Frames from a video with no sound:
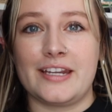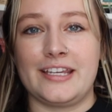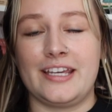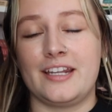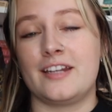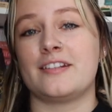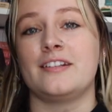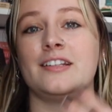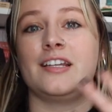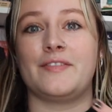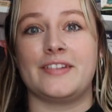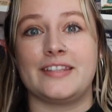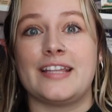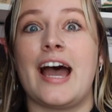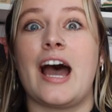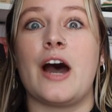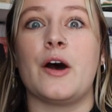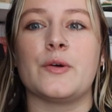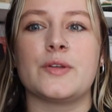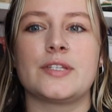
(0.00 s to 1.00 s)
he doesn't live in the
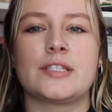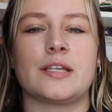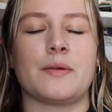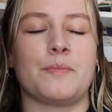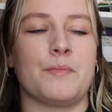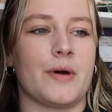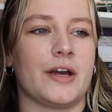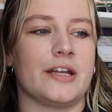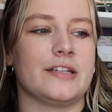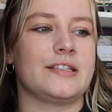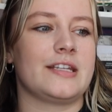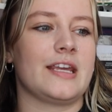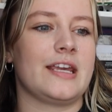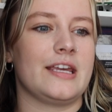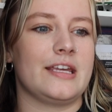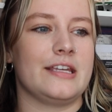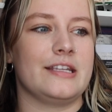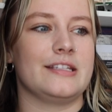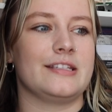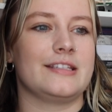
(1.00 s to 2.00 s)
house, but
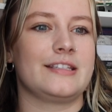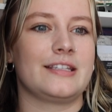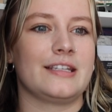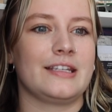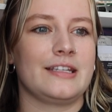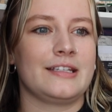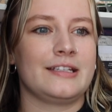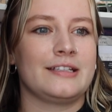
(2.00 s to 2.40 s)
his